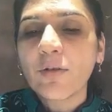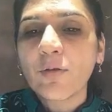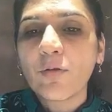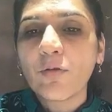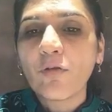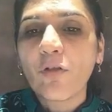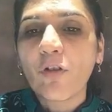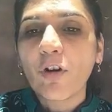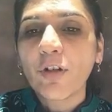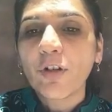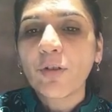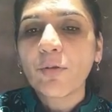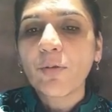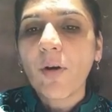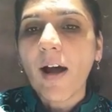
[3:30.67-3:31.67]
who
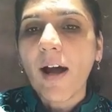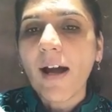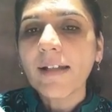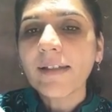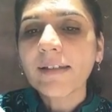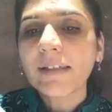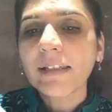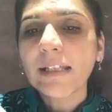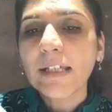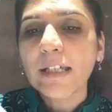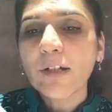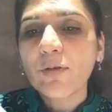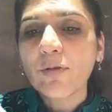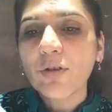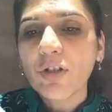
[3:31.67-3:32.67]
want to ask the
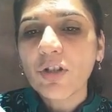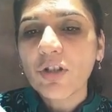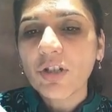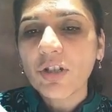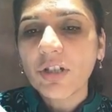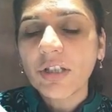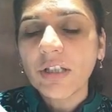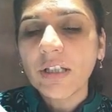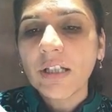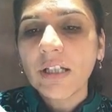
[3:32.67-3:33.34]
question,